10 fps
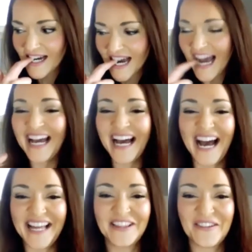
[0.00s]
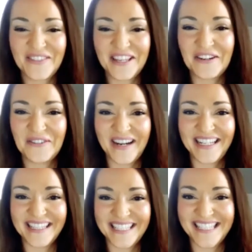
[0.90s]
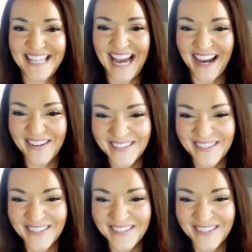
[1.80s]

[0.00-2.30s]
I love that you're writing this down.